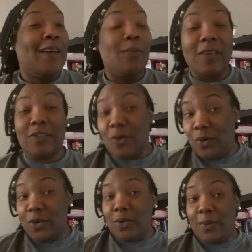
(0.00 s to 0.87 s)
What
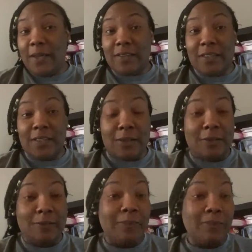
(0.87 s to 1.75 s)
school you went
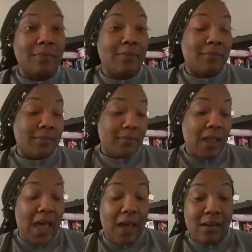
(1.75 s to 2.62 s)
to?
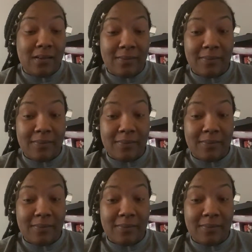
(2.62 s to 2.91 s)
Huh?